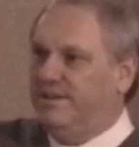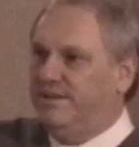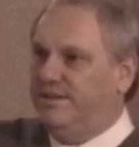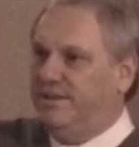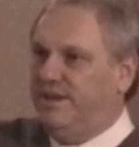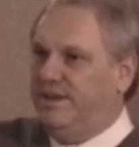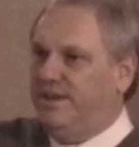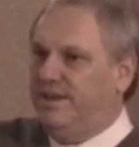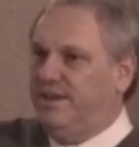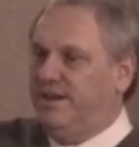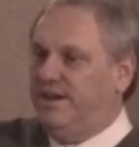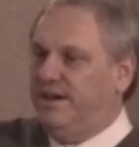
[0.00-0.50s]

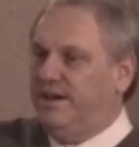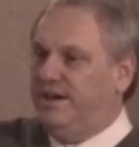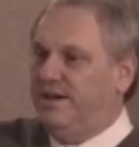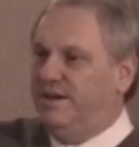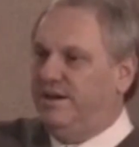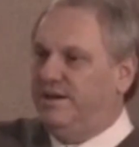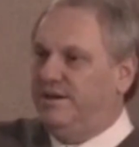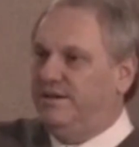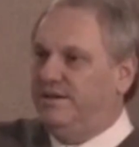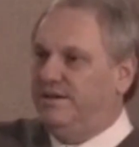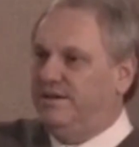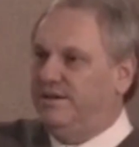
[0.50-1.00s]
the
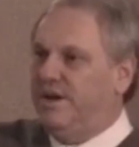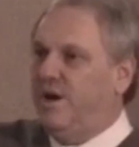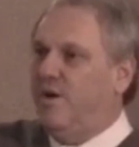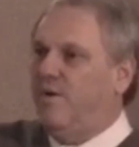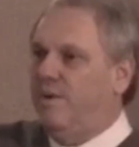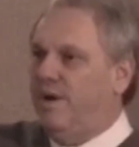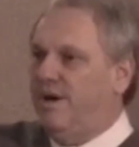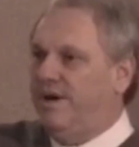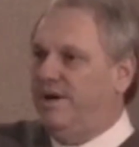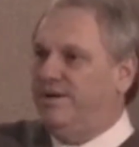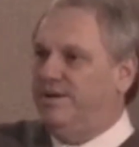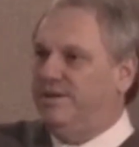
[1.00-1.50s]

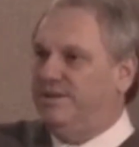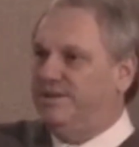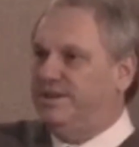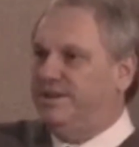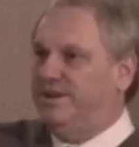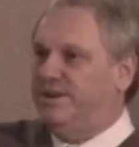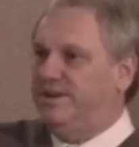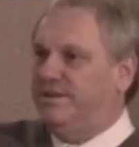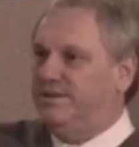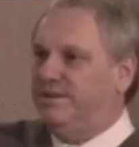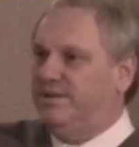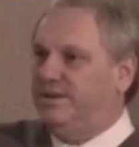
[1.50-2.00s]
don't wanters
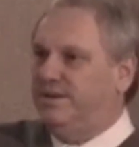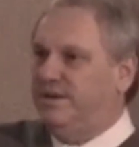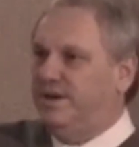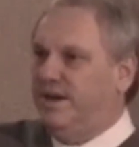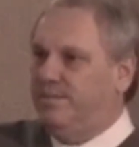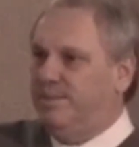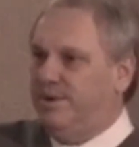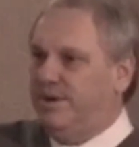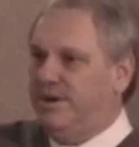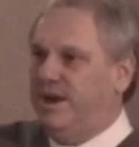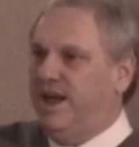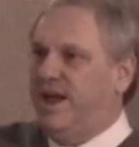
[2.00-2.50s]
that
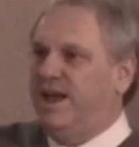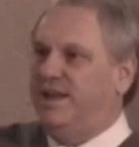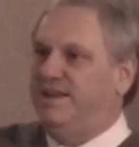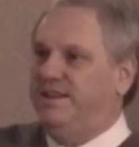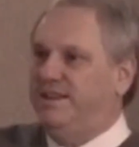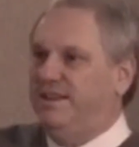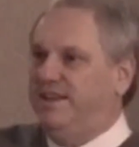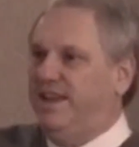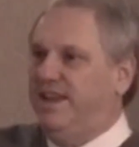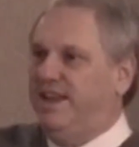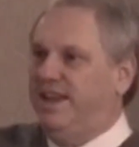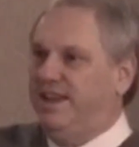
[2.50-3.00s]
are up at night
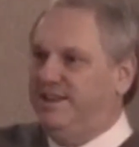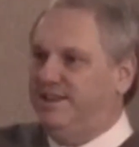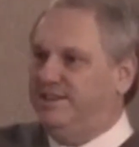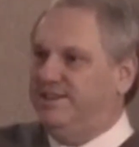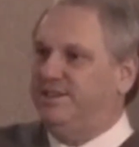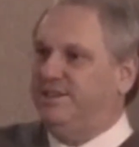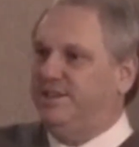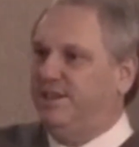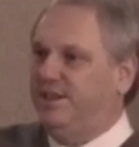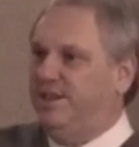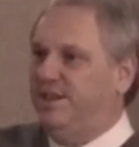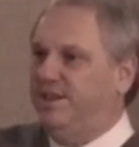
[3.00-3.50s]
that can't
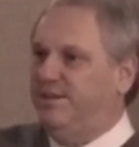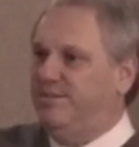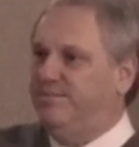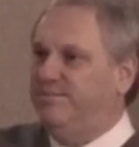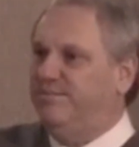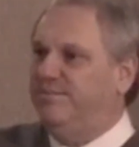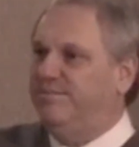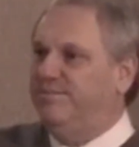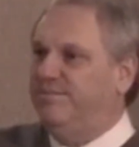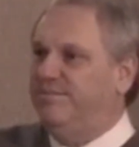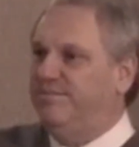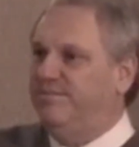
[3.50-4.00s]
sleep
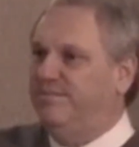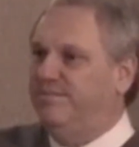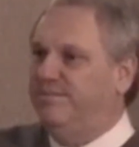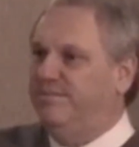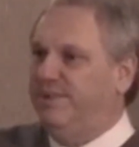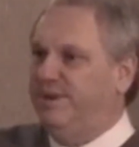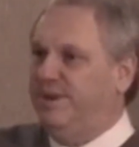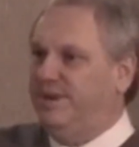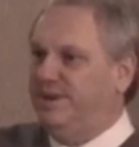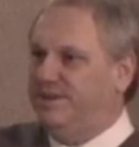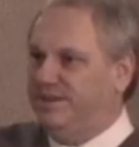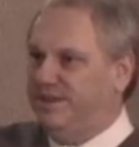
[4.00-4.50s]

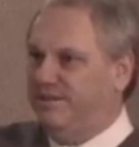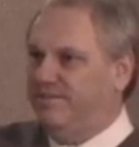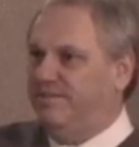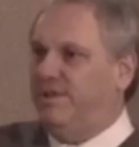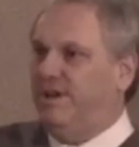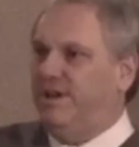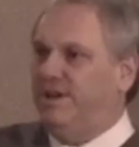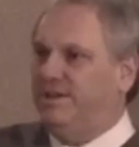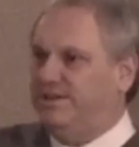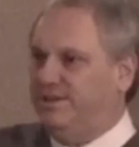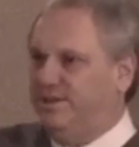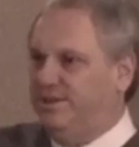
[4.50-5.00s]
because
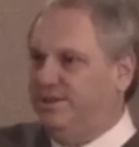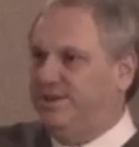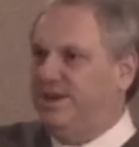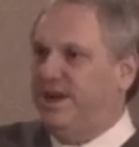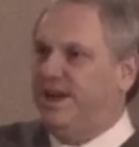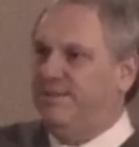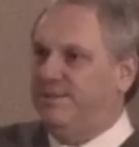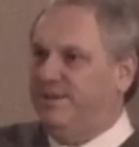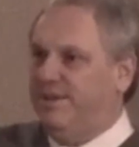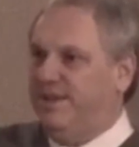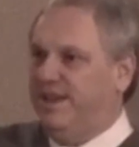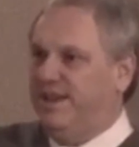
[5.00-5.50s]
they've lost their
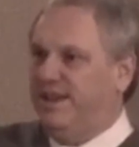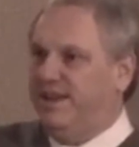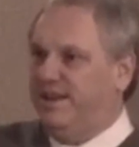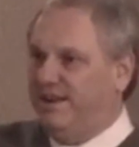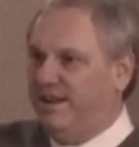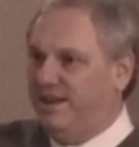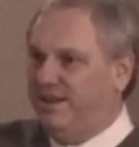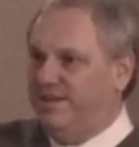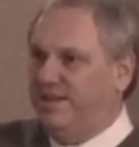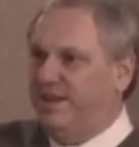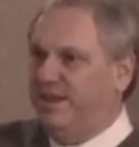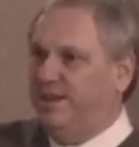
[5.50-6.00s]
job and that.
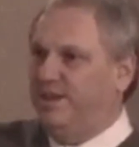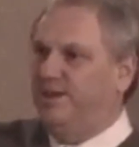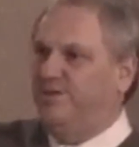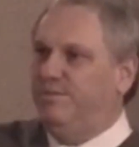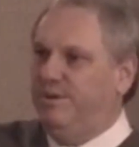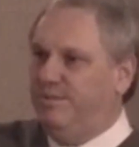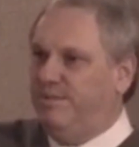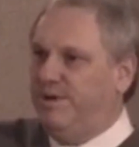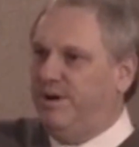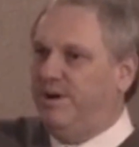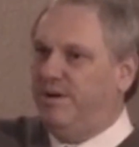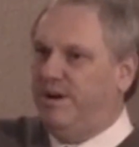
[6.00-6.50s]
I think you'd
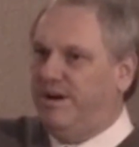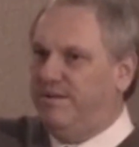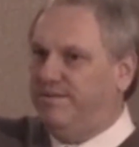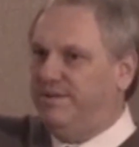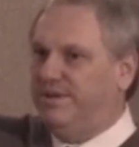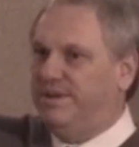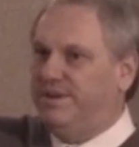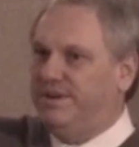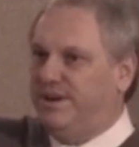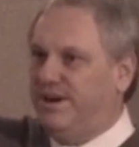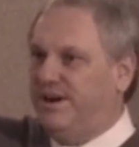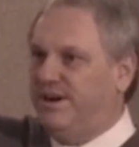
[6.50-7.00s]
be better
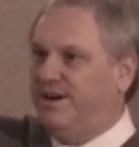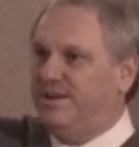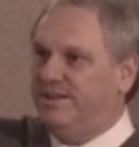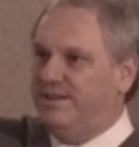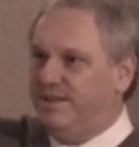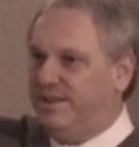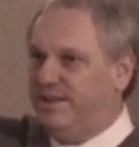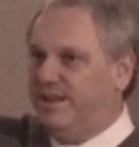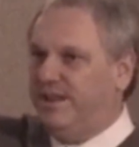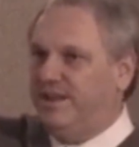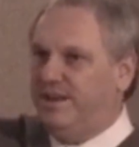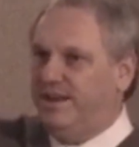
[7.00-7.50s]
off to target
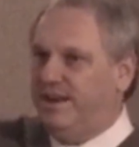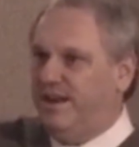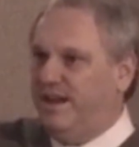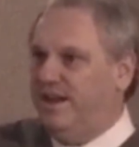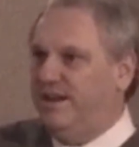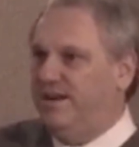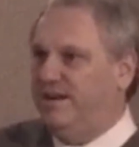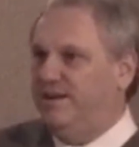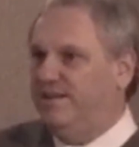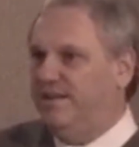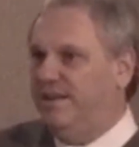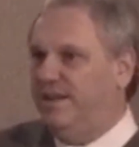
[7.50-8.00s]
the late night
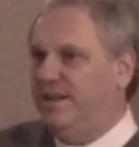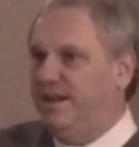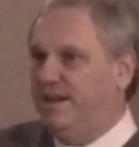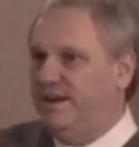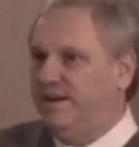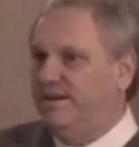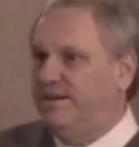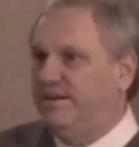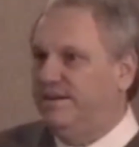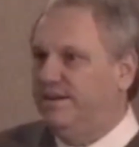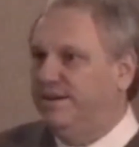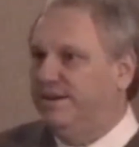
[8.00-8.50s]
on that.
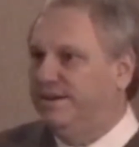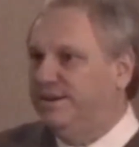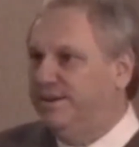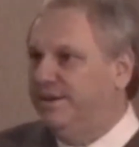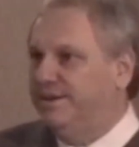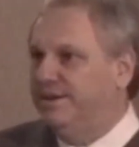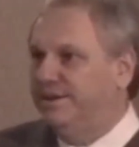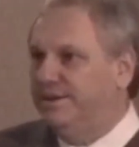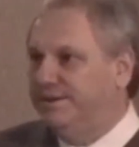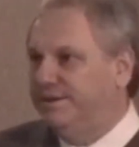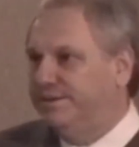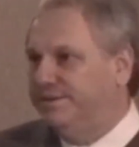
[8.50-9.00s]

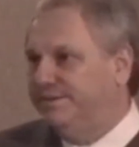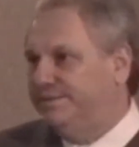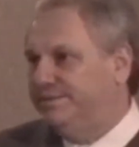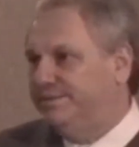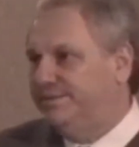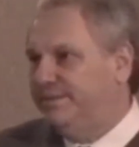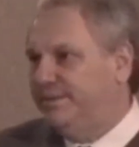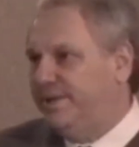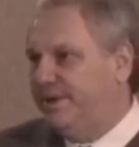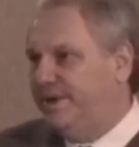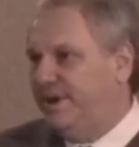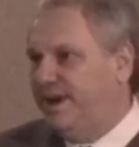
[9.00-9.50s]

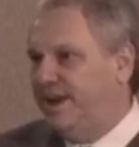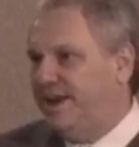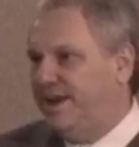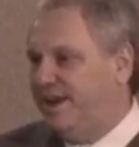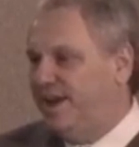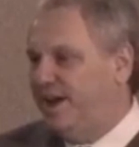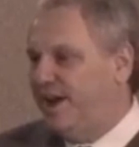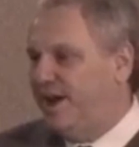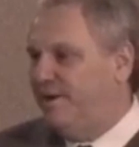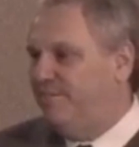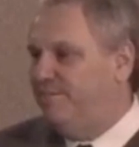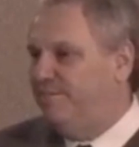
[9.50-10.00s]
And I
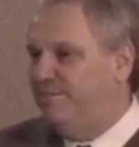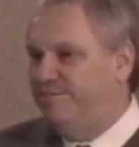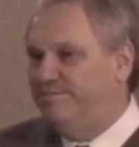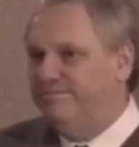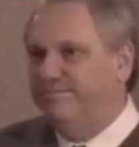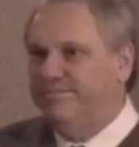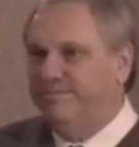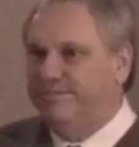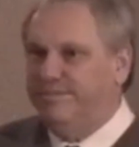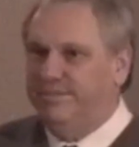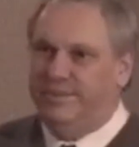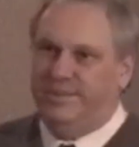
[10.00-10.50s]
get up,
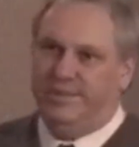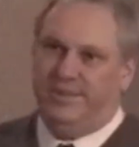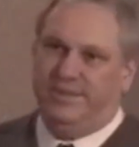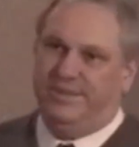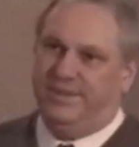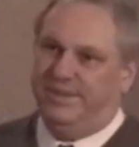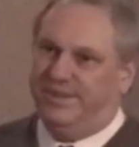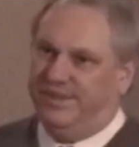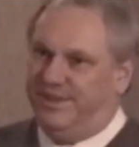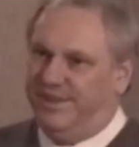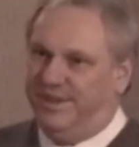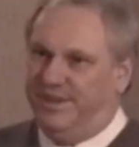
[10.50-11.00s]

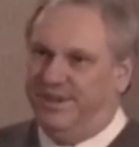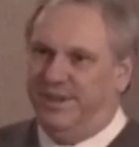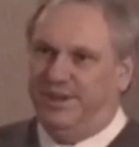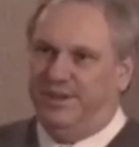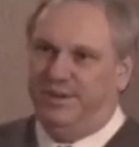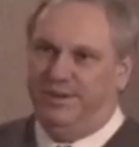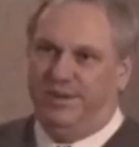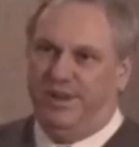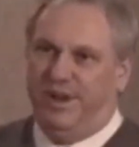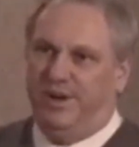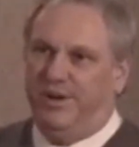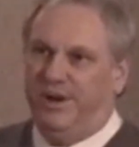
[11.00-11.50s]

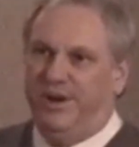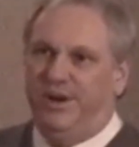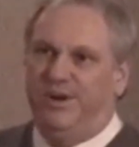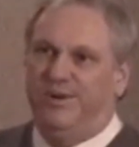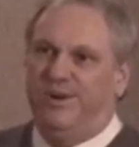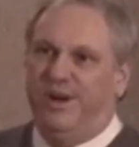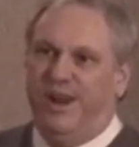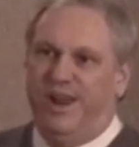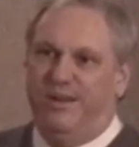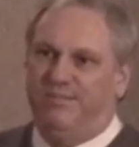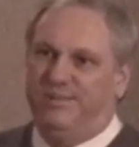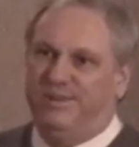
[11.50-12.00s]

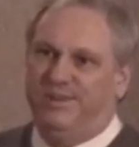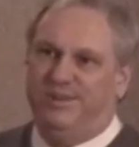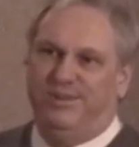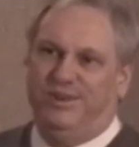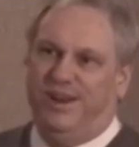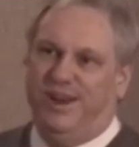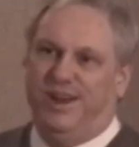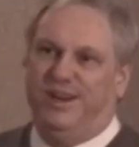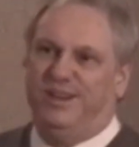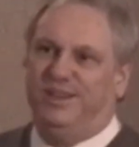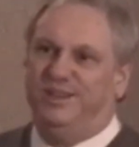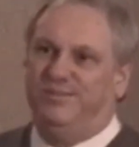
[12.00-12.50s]
they're an
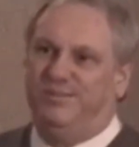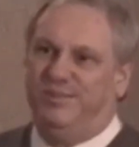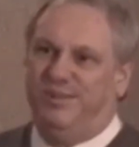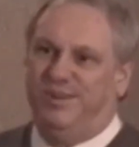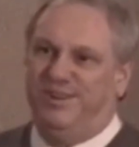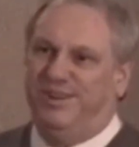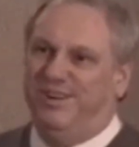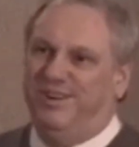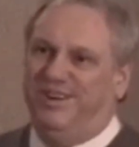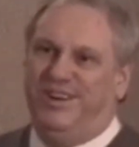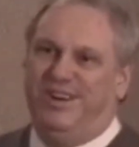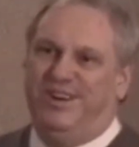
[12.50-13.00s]

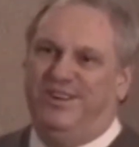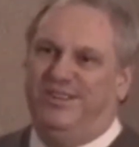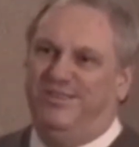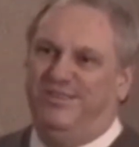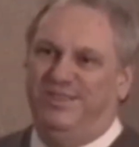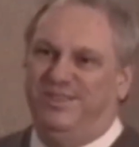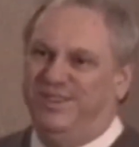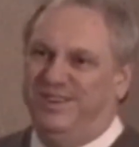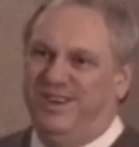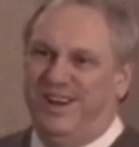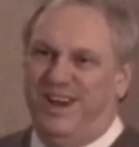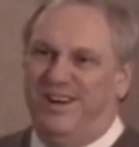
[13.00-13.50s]
expert in television